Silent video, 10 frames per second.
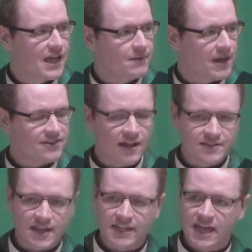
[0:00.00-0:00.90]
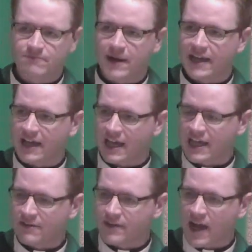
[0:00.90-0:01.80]
my thought is I gave, my, I
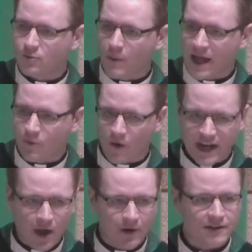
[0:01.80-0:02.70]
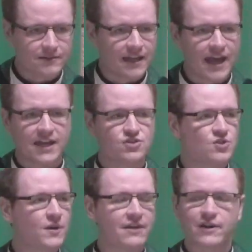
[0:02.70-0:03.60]
gave God my one hour, and I could do
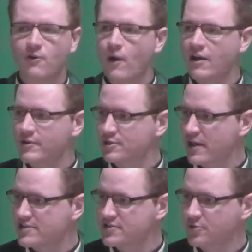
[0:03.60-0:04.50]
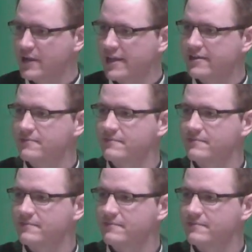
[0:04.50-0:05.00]
whatever I want with the rest of the week.